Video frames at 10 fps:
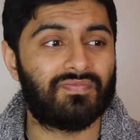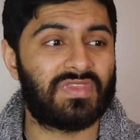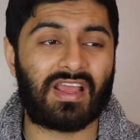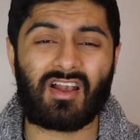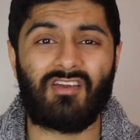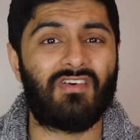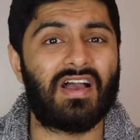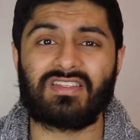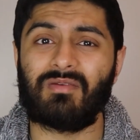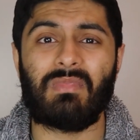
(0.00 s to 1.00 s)
Declan
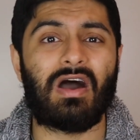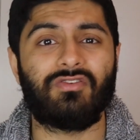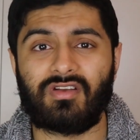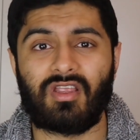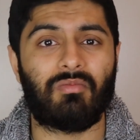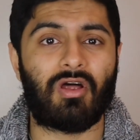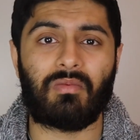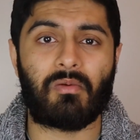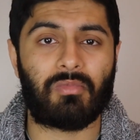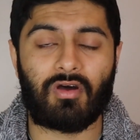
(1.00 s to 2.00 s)
Rice said Mount done it, blah
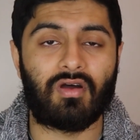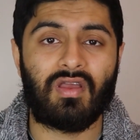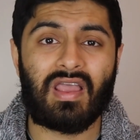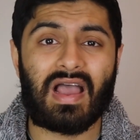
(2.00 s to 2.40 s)
blah blah.